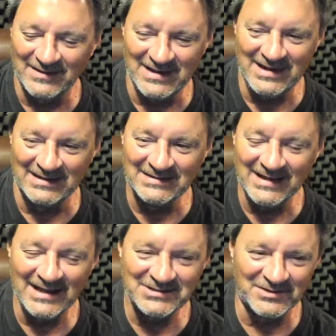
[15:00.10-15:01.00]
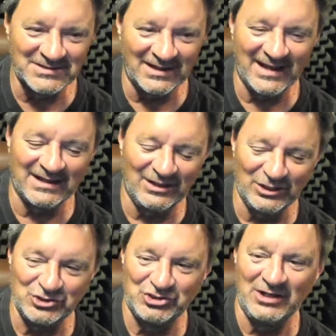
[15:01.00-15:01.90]
the heat index, or is it like a
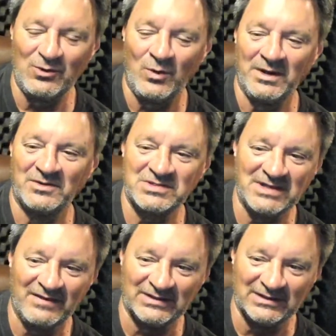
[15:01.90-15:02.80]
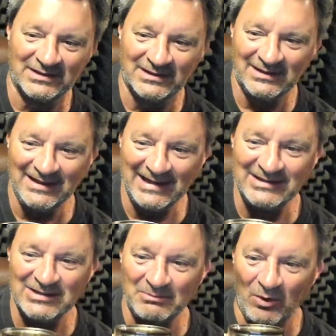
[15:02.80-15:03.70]
legit one oh seven
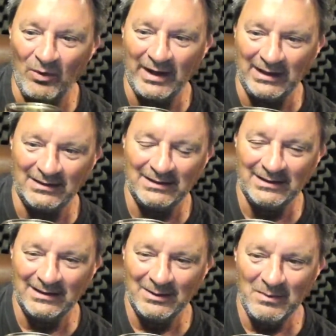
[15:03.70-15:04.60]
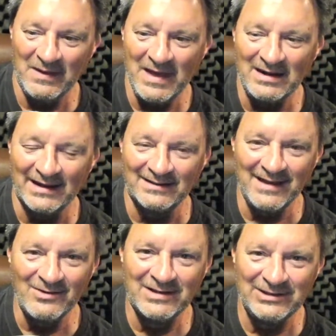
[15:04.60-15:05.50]
in Des Moines? And that'll like
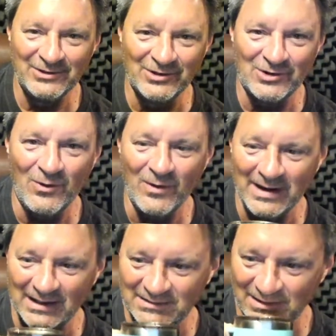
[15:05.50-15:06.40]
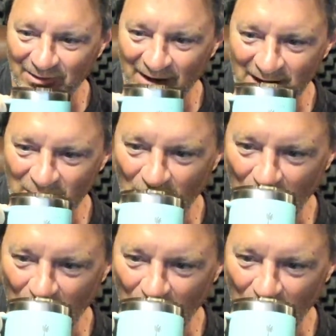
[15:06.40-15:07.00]
that'll kill your corn out there, right?